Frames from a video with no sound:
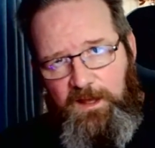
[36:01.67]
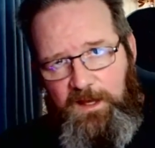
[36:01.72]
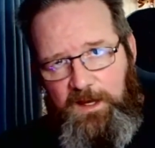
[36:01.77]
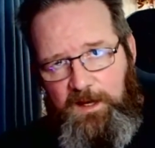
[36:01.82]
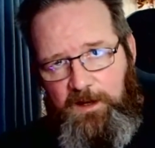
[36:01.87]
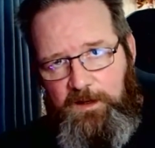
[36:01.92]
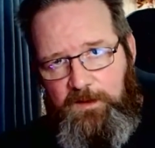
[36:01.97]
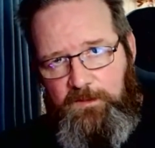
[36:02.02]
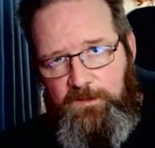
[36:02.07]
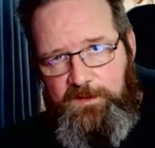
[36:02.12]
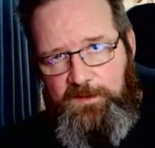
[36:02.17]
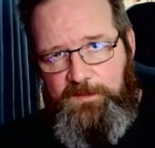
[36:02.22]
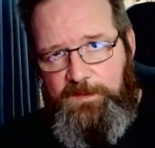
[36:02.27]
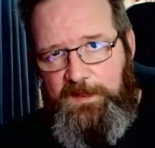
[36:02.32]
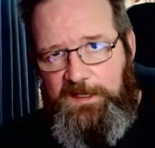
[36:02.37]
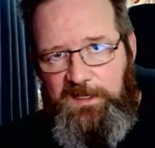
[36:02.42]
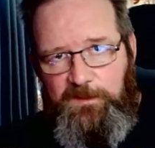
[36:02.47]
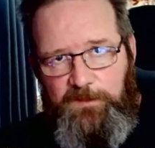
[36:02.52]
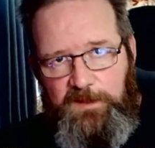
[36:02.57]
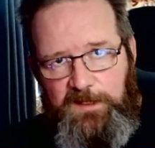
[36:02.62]
out of a
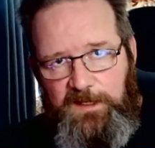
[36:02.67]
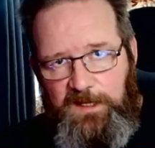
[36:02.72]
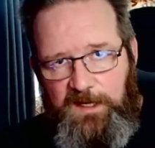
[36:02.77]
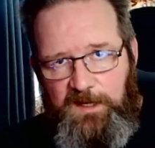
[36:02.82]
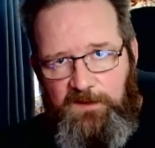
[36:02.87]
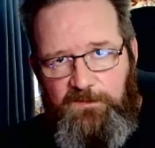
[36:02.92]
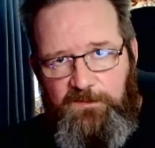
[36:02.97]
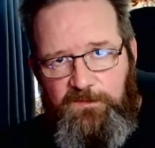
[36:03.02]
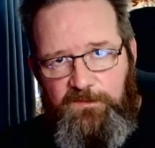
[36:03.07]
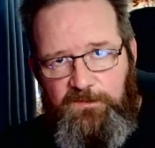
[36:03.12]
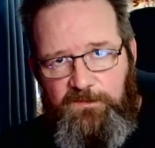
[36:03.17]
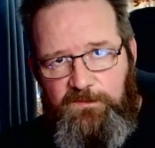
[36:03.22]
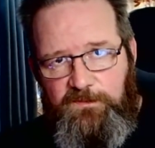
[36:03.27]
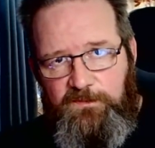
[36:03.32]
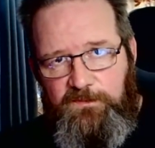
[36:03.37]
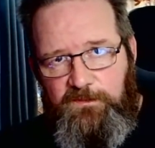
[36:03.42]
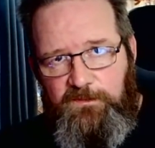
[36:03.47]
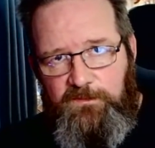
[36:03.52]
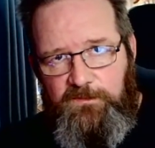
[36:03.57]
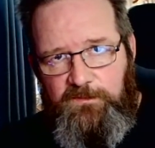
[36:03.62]
SpeedyBee
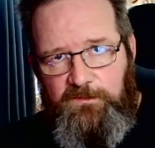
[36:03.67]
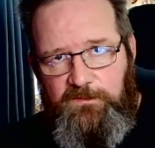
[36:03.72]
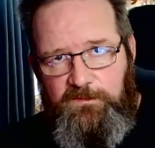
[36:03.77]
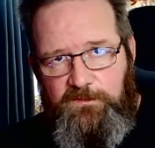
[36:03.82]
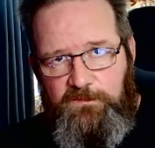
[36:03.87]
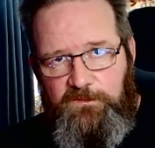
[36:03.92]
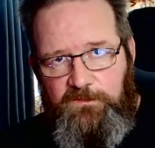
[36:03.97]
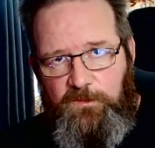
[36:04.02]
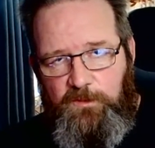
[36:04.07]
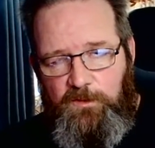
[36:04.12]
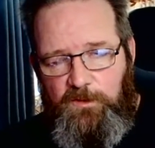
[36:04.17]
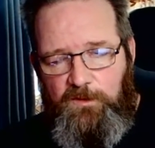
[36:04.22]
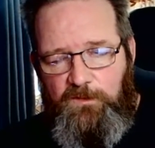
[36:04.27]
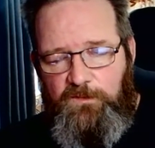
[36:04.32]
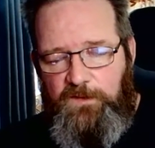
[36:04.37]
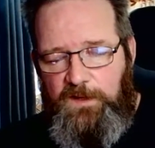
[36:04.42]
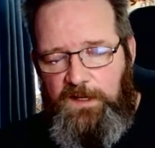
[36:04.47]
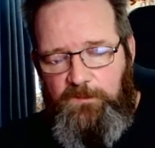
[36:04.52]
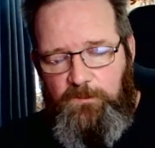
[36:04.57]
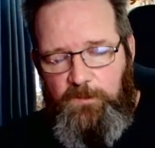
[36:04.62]

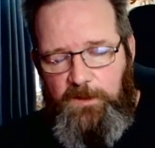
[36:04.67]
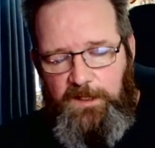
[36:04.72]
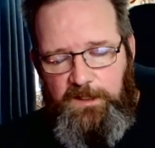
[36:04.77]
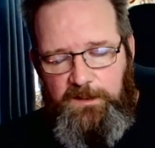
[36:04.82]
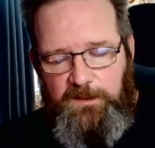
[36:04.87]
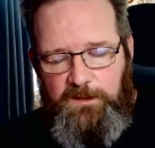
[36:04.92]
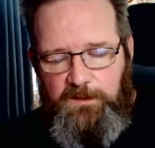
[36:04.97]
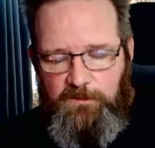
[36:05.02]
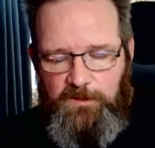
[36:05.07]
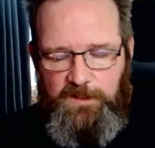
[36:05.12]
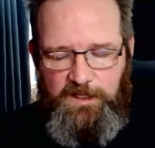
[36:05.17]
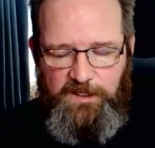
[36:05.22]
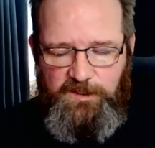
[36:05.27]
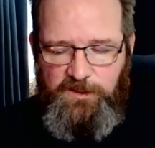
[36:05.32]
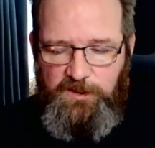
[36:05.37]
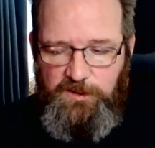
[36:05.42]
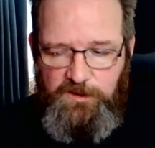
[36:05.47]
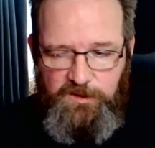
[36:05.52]
F405 wing. It's a